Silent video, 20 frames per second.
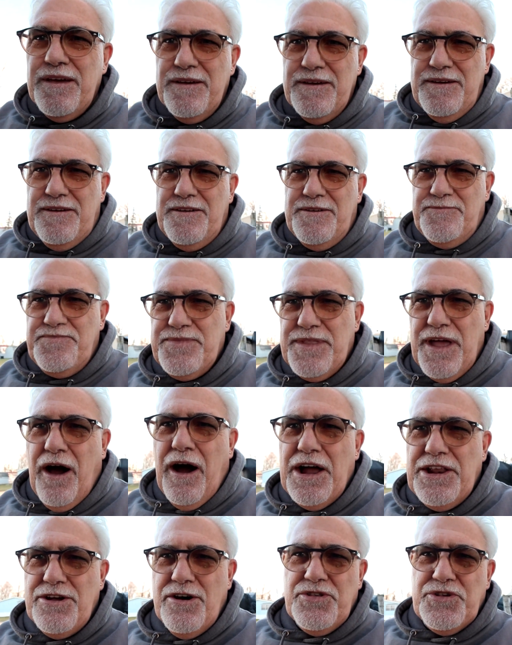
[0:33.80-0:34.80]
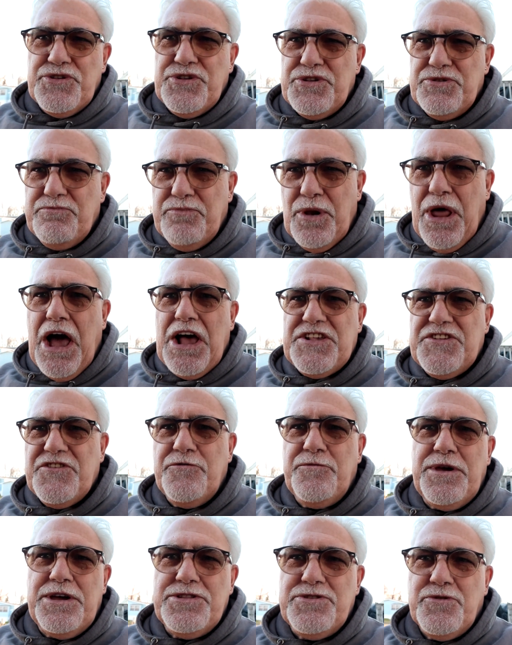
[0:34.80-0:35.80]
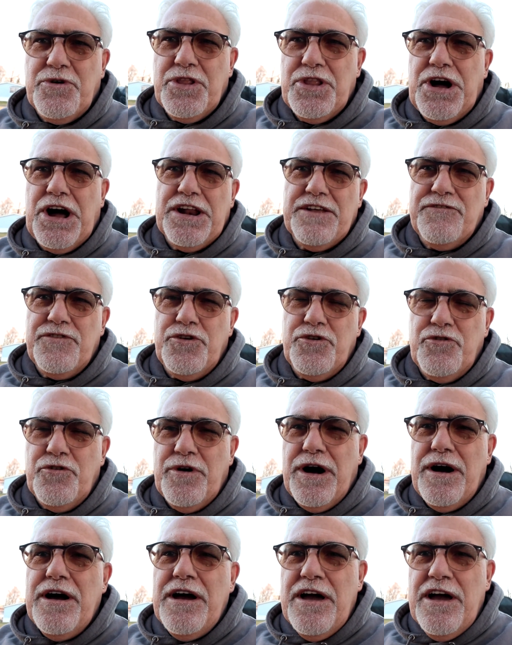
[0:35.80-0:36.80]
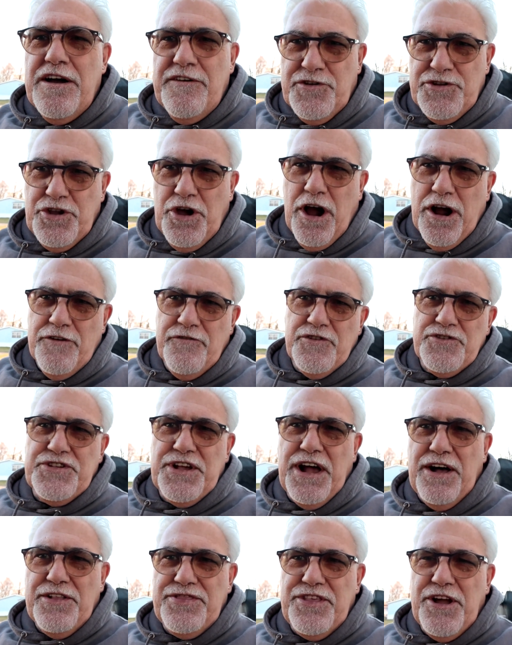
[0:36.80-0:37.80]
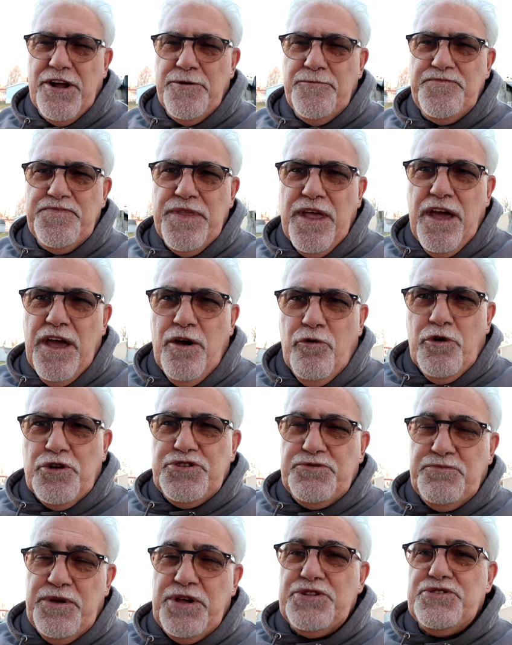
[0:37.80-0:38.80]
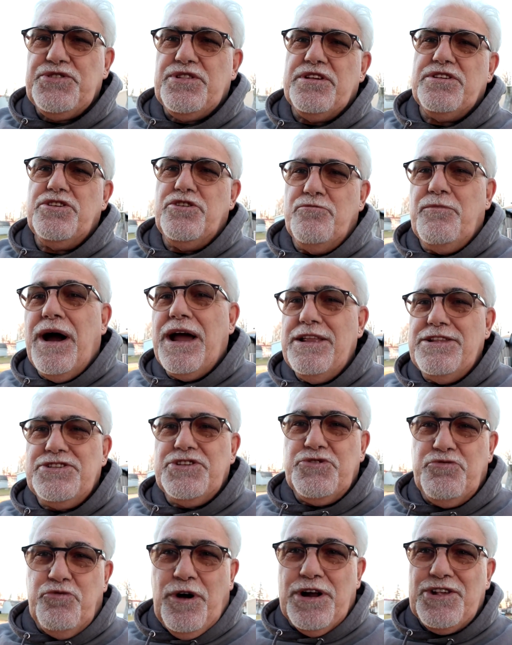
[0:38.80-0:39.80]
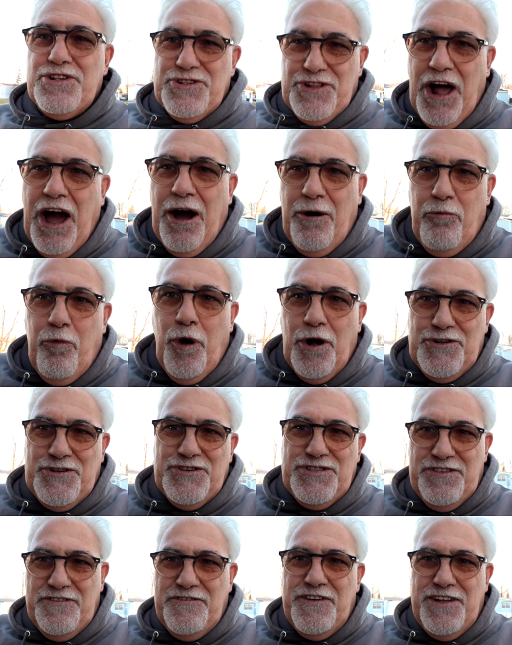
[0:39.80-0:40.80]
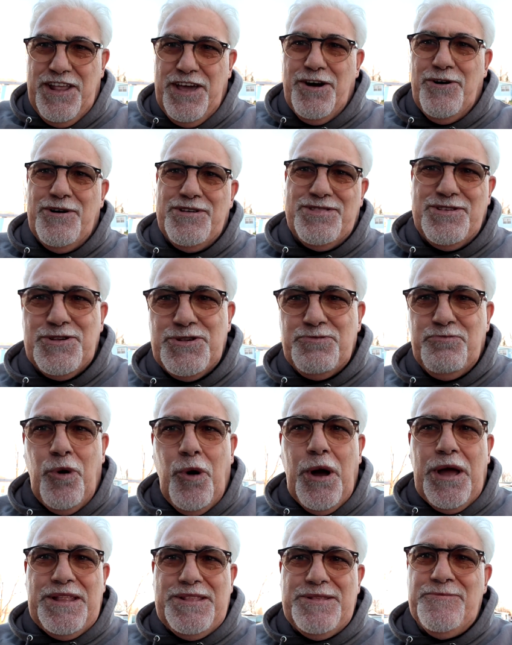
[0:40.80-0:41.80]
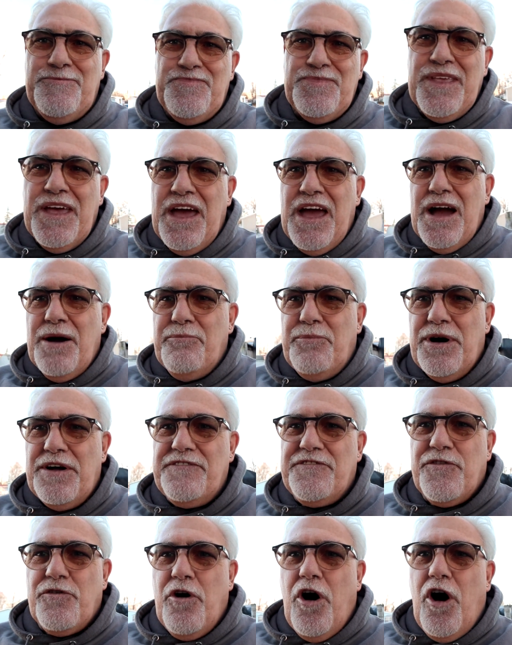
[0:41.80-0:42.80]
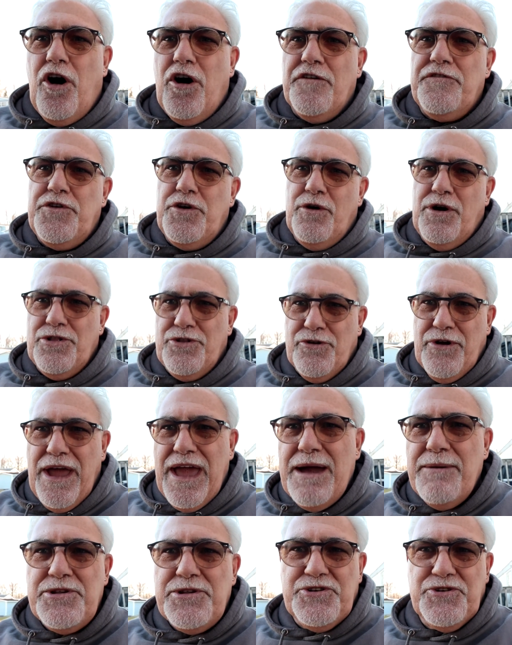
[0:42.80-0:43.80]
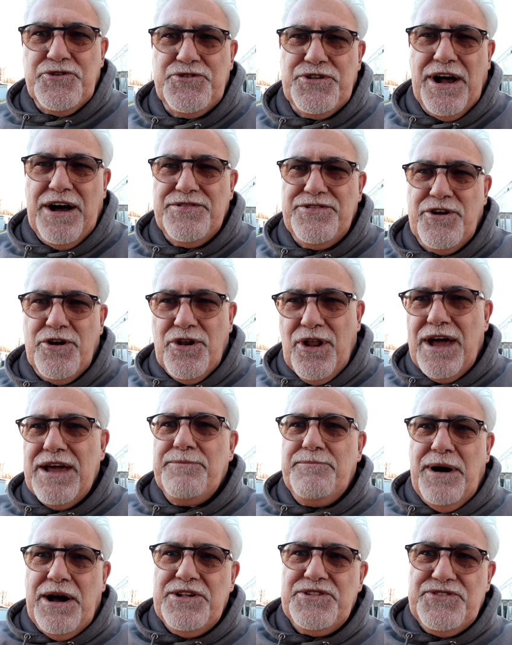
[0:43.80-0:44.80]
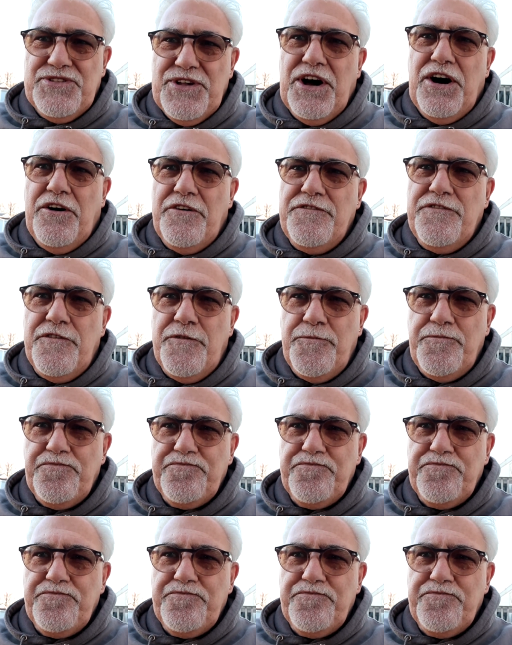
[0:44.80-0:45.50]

Now, I know this is blasphemy to a lot of you photographers out there, which means that you might just want to stop watching the video at this point. But for all of you other amateurs out there like myself,